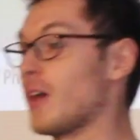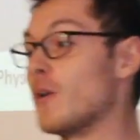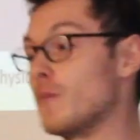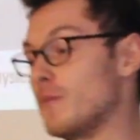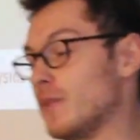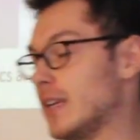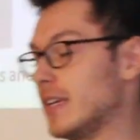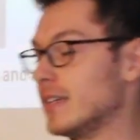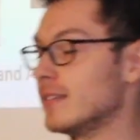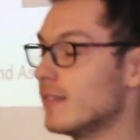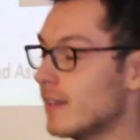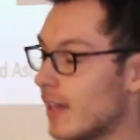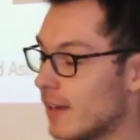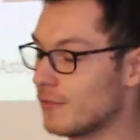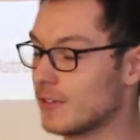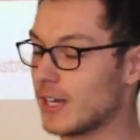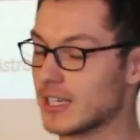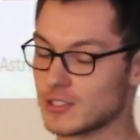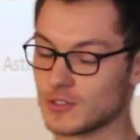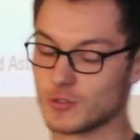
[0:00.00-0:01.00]
hopefully
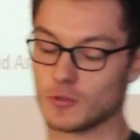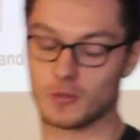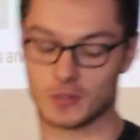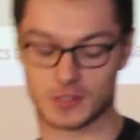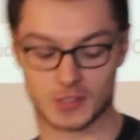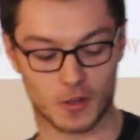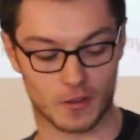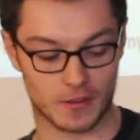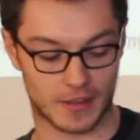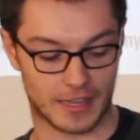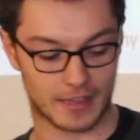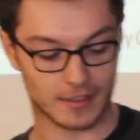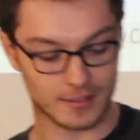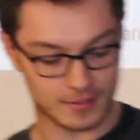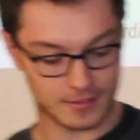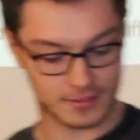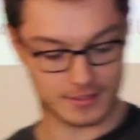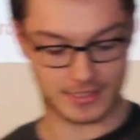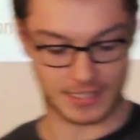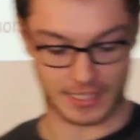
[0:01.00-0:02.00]
every astronaut's got there
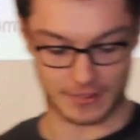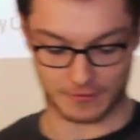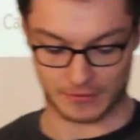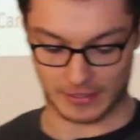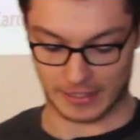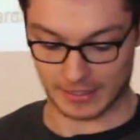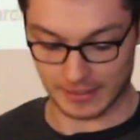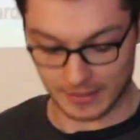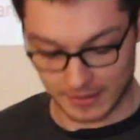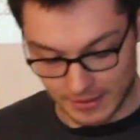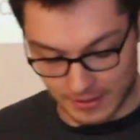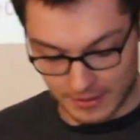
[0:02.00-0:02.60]
safely,